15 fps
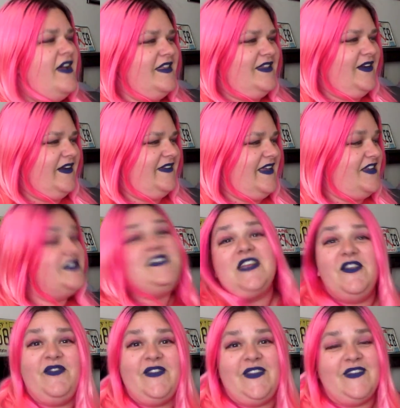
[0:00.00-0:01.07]
There is a
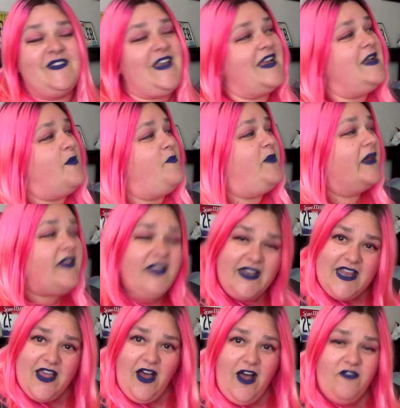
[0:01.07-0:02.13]
chief
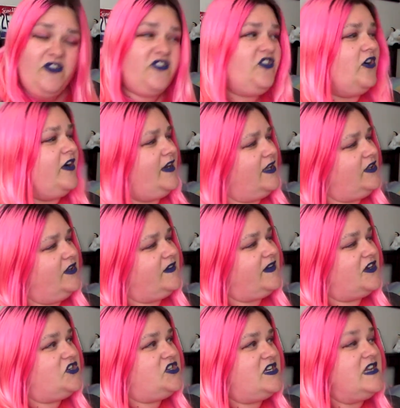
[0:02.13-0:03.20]
sustainability officer, and it looks
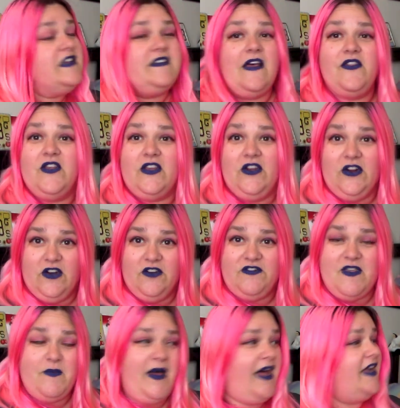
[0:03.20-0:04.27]
like she is on the
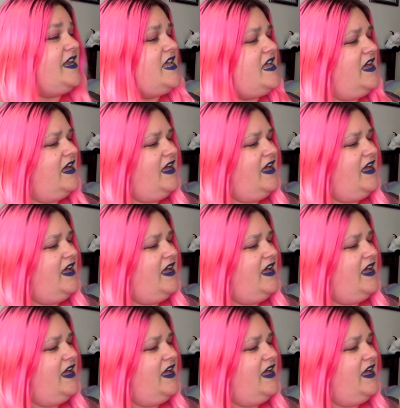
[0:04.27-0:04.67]
curvy body.